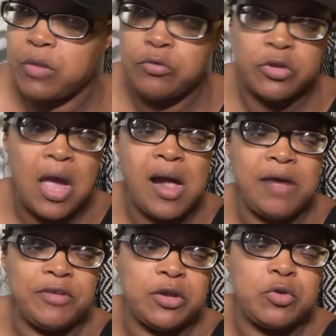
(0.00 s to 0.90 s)
Do y'all
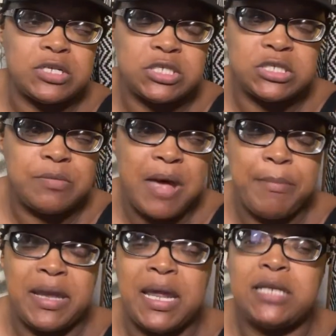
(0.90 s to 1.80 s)
have any questions about
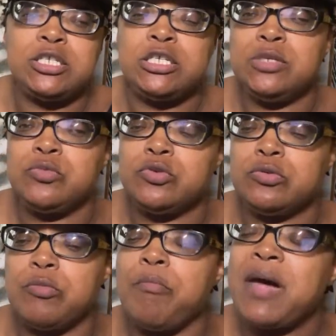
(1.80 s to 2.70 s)
my nighttime,
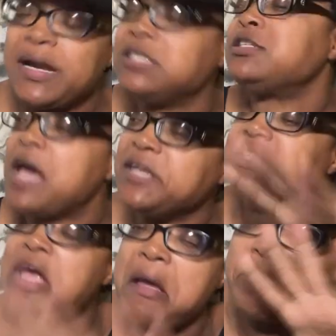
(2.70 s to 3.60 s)
my
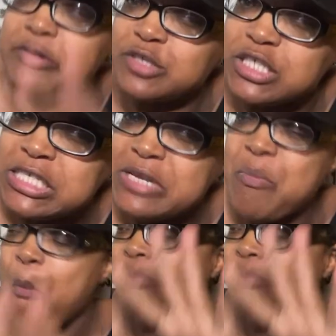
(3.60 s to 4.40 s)
nighttime routine?